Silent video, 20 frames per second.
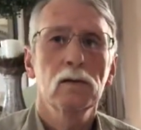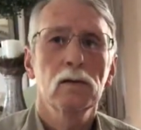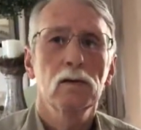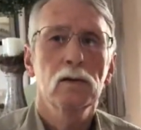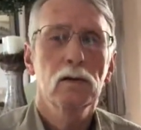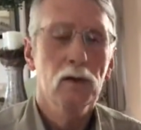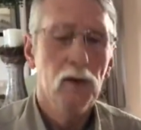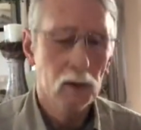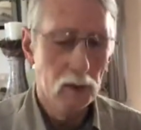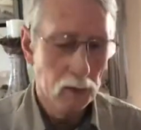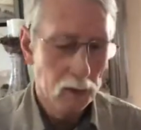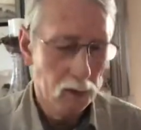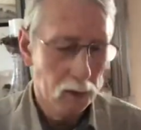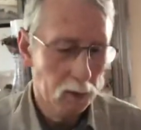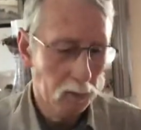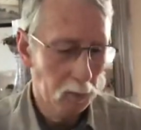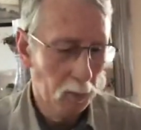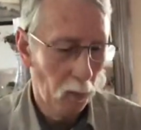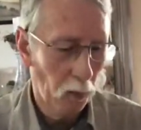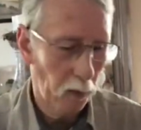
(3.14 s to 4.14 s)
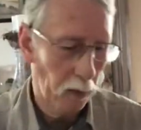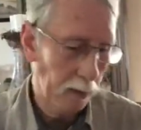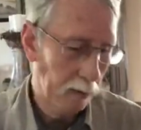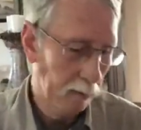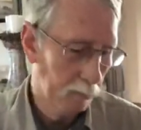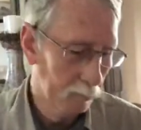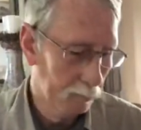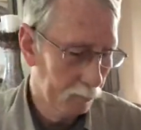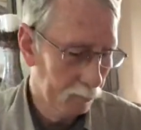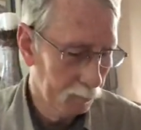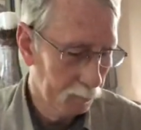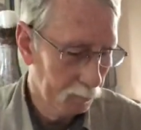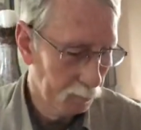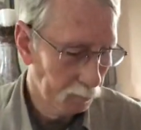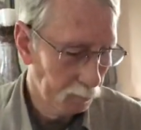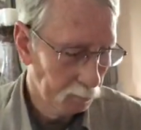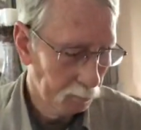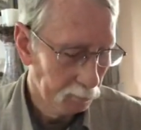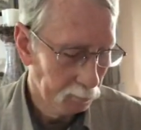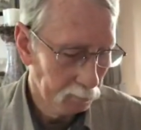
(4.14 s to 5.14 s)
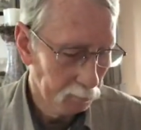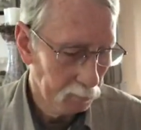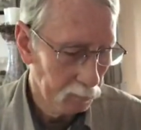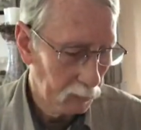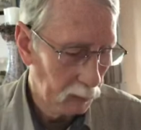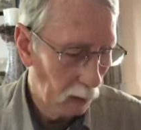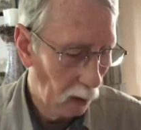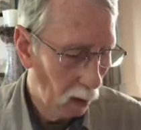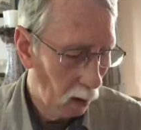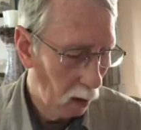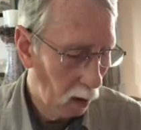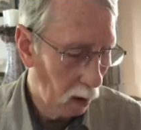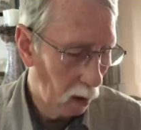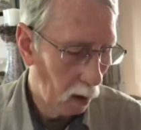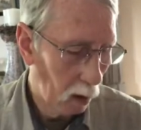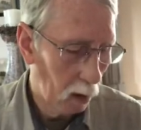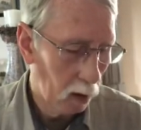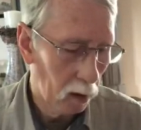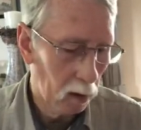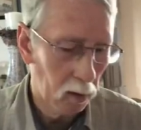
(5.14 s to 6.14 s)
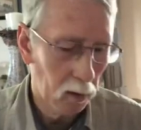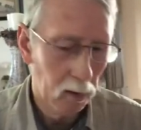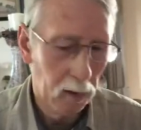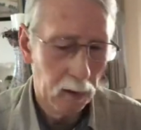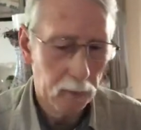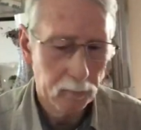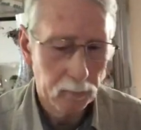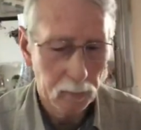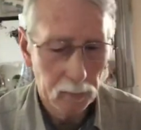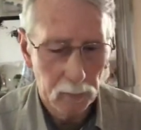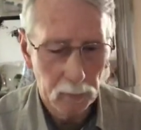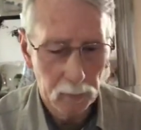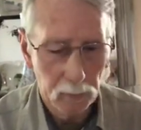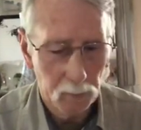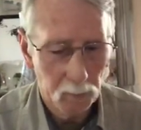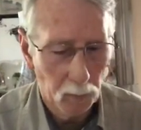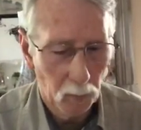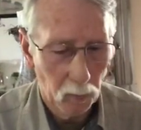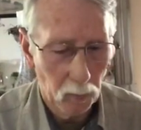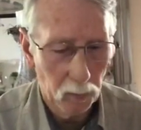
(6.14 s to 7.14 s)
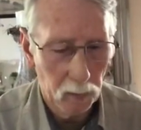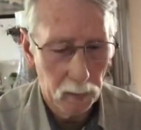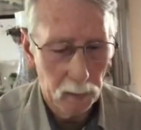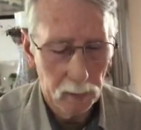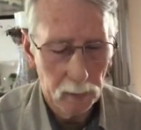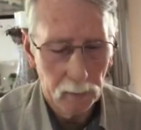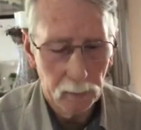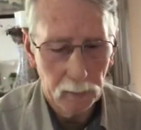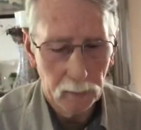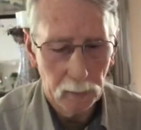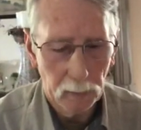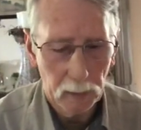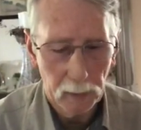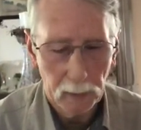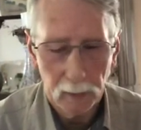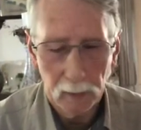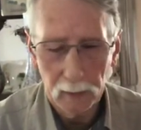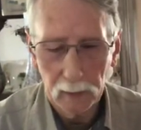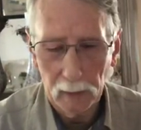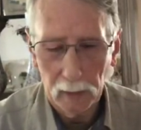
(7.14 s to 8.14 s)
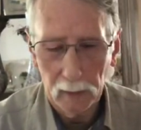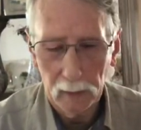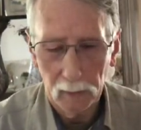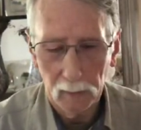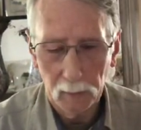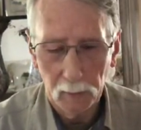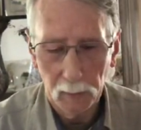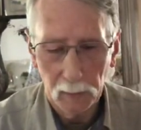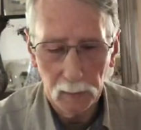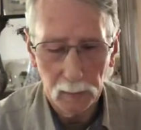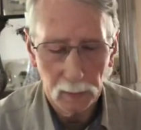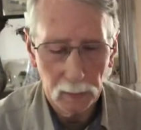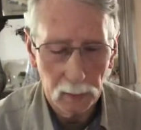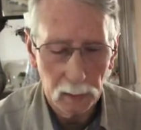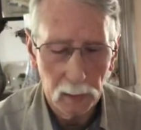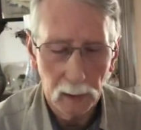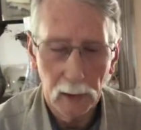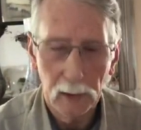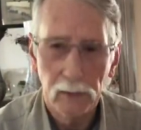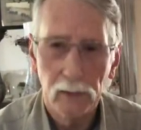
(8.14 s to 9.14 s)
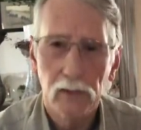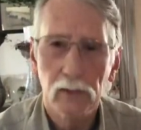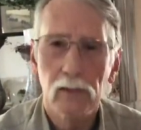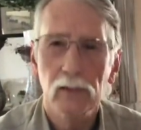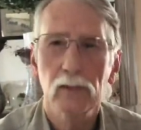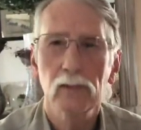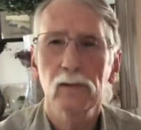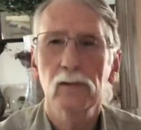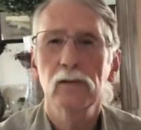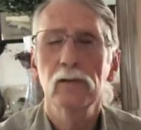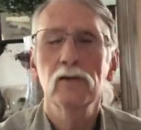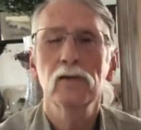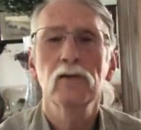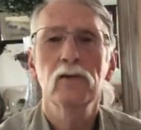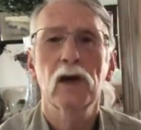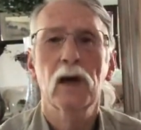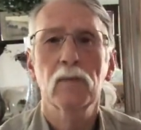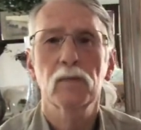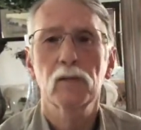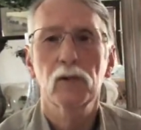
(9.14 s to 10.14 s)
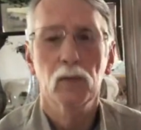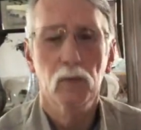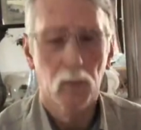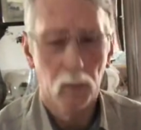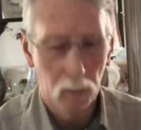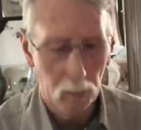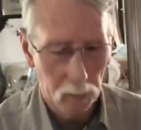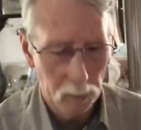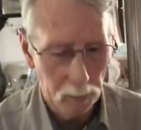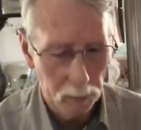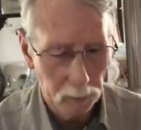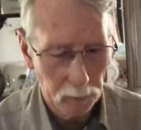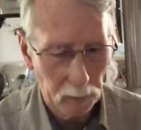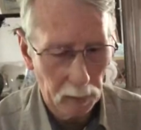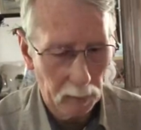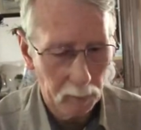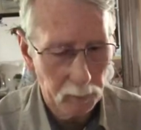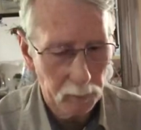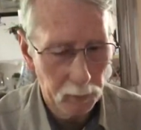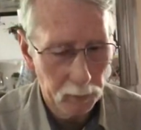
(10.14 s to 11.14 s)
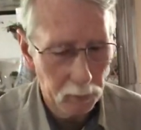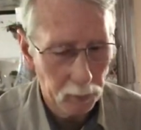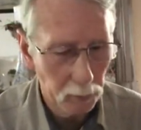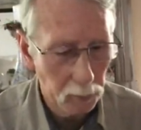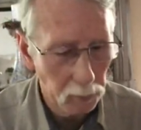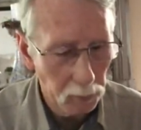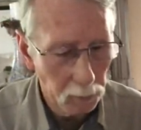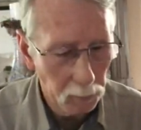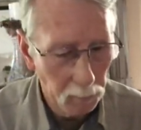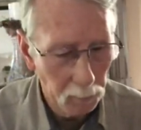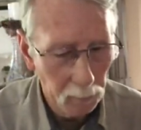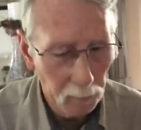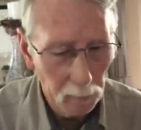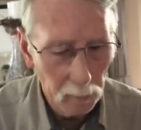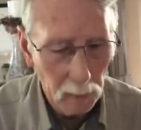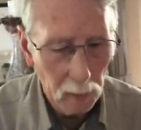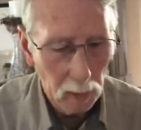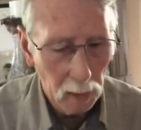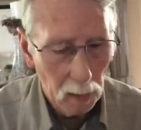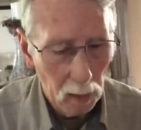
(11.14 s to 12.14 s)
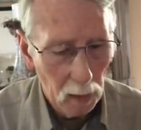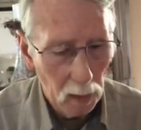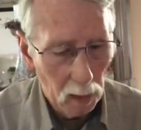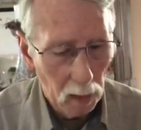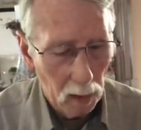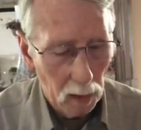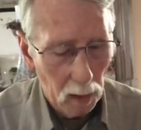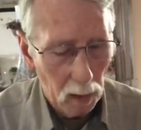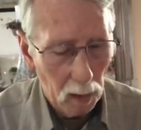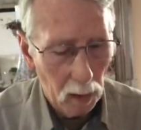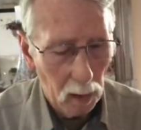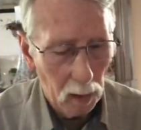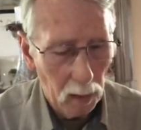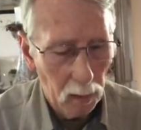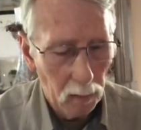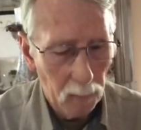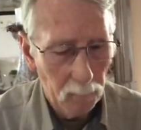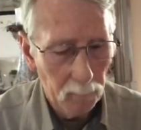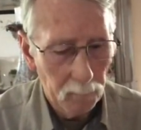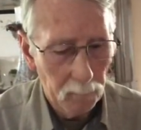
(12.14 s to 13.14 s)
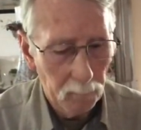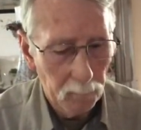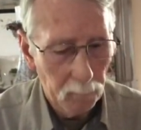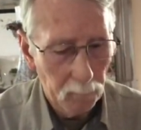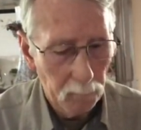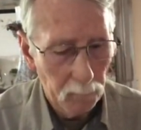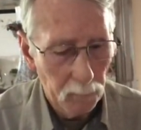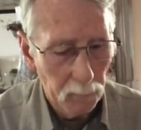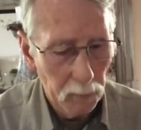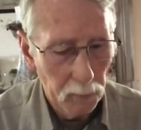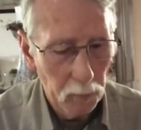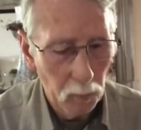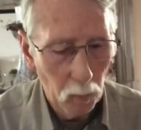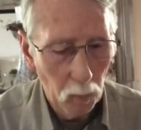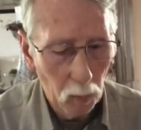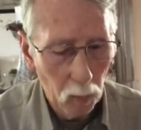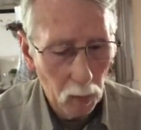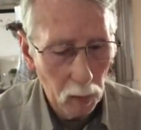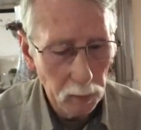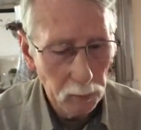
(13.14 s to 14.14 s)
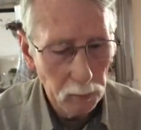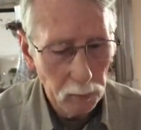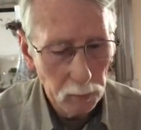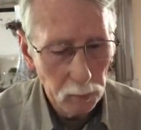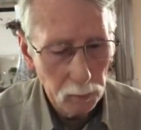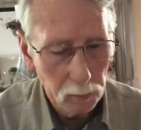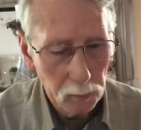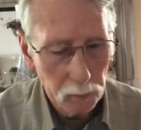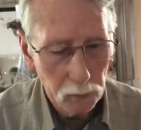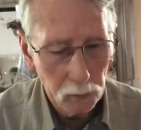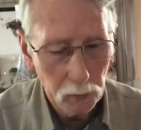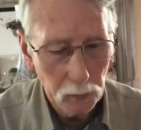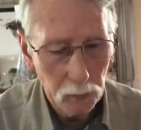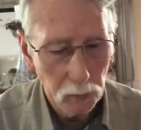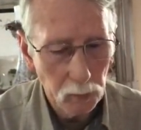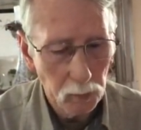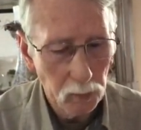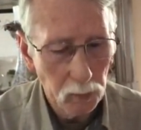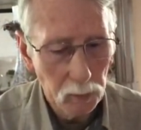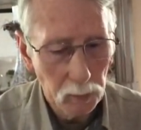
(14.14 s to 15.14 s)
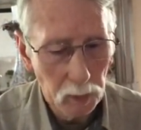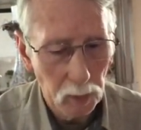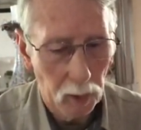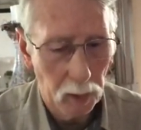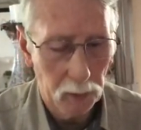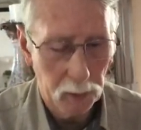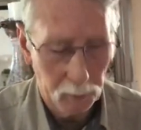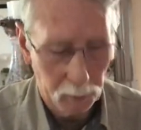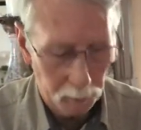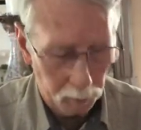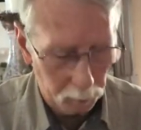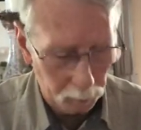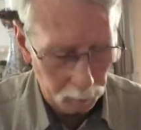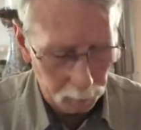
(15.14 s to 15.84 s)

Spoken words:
Good morning. Our lesson this morning is taken out of the book of Galatians, chapter 1, chapter 2. The One True Gospel.